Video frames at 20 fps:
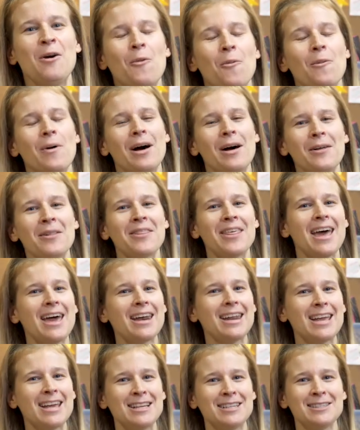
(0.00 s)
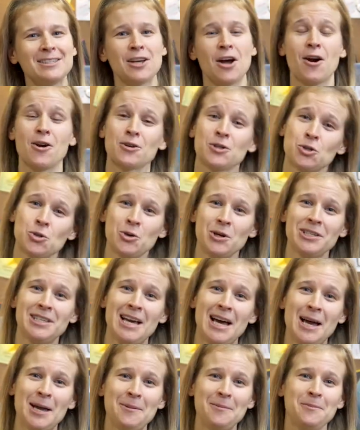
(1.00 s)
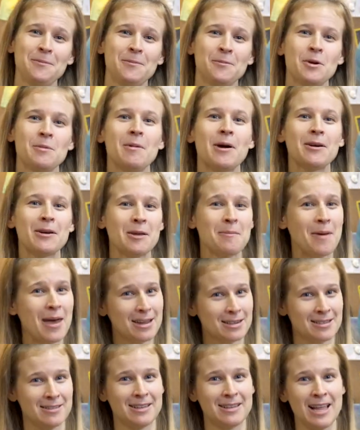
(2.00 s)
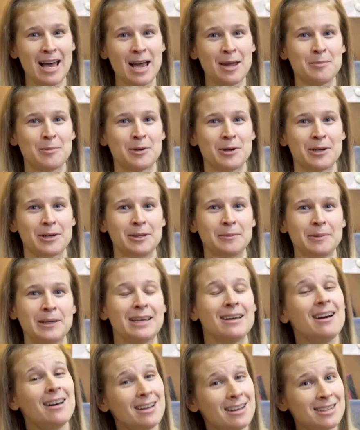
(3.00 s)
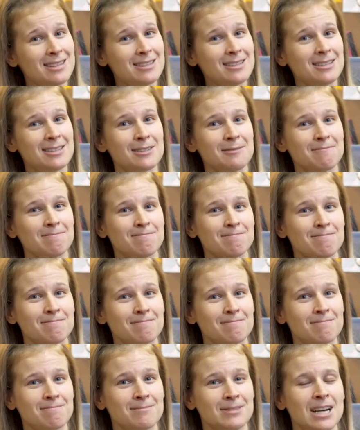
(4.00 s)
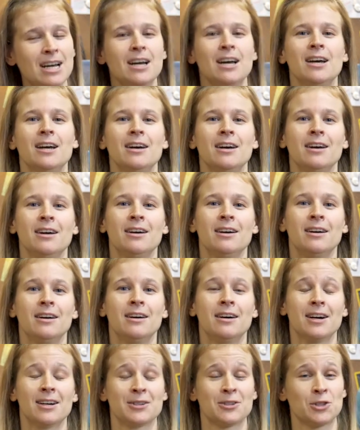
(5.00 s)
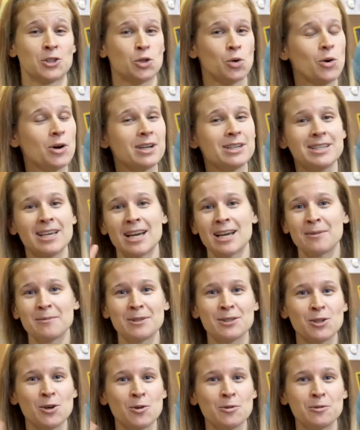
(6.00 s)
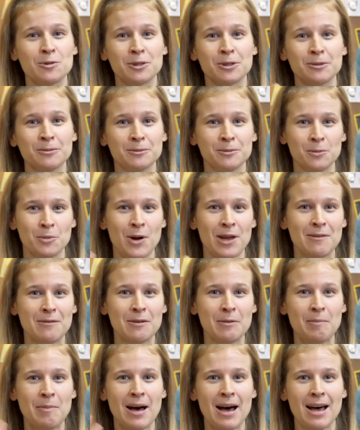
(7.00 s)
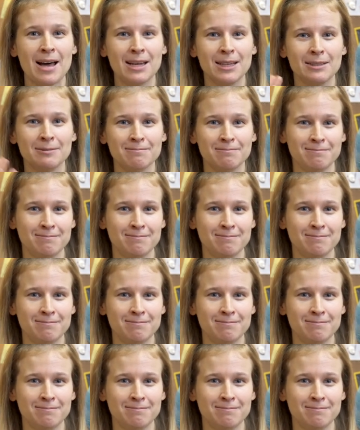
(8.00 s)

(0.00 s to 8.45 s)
Well, that ends our story time. We better get back to the library because our story time is over. Wave goodbye.